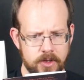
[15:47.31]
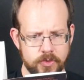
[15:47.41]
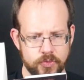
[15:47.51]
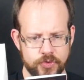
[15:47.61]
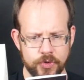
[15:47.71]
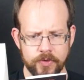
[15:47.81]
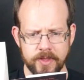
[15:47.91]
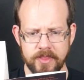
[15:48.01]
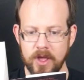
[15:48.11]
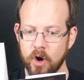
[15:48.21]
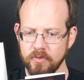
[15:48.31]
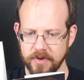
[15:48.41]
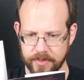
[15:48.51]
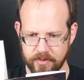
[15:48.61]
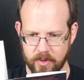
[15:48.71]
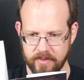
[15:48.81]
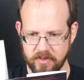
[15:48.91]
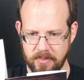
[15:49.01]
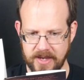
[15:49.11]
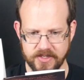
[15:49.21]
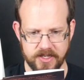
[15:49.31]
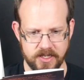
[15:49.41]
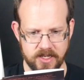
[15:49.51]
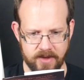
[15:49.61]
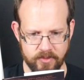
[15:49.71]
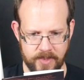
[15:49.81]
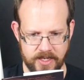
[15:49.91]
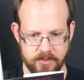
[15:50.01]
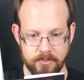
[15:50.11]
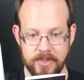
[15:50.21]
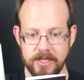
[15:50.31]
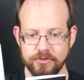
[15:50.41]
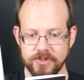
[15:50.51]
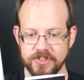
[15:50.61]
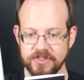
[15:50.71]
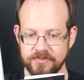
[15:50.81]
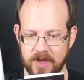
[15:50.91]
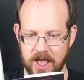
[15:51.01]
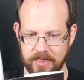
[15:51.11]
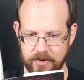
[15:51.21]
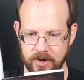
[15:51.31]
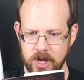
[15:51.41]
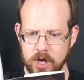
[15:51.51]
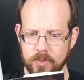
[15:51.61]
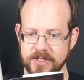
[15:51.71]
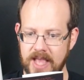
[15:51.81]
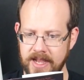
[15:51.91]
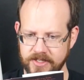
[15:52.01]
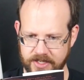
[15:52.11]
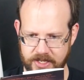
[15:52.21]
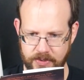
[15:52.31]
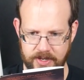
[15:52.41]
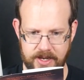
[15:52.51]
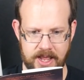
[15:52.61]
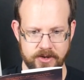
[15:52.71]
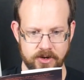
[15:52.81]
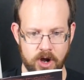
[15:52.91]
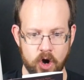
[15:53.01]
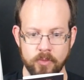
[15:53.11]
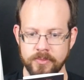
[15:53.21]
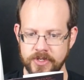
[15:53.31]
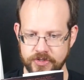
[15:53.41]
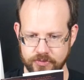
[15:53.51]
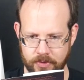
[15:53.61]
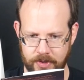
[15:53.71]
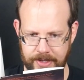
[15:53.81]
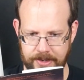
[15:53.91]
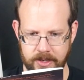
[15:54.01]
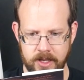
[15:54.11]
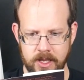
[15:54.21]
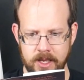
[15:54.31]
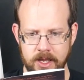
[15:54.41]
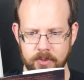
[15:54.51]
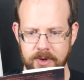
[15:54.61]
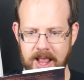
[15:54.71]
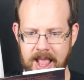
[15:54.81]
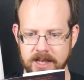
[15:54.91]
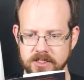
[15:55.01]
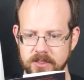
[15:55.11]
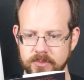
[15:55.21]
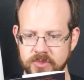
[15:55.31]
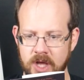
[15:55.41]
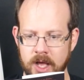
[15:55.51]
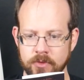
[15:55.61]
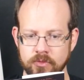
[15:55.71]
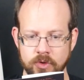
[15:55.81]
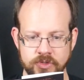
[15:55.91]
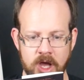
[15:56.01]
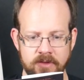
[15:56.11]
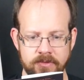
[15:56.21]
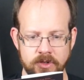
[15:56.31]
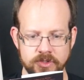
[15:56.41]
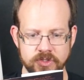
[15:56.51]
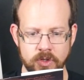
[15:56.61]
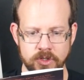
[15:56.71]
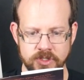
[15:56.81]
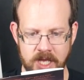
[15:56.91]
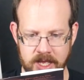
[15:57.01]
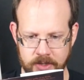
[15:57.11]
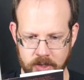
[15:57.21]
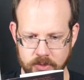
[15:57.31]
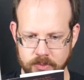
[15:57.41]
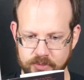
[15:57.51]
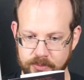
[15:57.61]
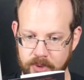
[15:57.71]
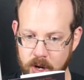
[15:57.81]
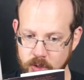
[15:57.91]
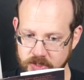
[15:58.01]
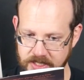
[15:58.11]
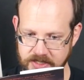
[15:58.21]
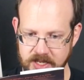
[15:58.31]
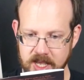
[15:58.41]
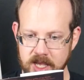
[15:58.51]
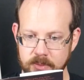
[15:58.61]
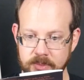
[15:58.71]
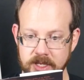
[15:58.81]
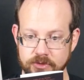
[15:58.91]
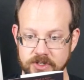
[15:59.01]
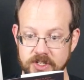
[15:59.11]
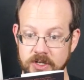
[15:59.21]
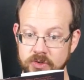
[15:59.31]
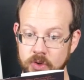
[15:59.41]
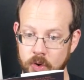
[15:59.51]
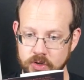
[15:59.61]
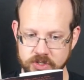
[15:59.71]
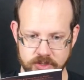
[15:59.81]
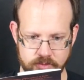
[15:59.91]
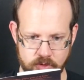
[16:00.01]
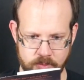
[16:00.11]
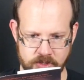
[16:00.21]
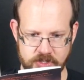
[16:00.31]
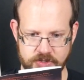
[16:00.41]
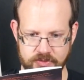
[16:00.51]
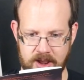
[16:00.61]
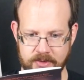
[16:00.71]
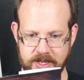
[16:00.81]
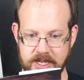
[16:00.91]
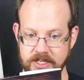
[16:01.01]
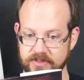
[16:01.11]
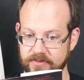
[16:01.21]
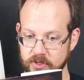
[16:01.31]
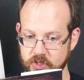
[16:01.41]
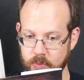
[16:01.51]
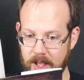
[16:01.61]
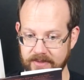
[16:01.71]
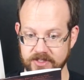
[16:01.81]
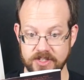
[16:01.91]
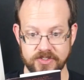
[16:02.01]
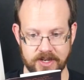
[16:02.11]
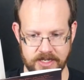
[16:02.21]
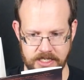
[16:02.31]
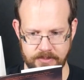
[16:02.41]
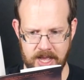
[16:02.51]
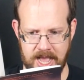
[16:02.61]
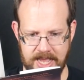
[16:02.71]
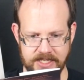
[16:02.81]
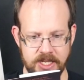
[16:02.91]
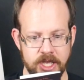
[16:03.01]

During the overthrow of the Mexican government, Beatrice's father was executed and her home destroyed. When handsome Don Rodolfo Solorzano proposes, Beatrice ignores the rumors surrounding his first wife's sudden demise,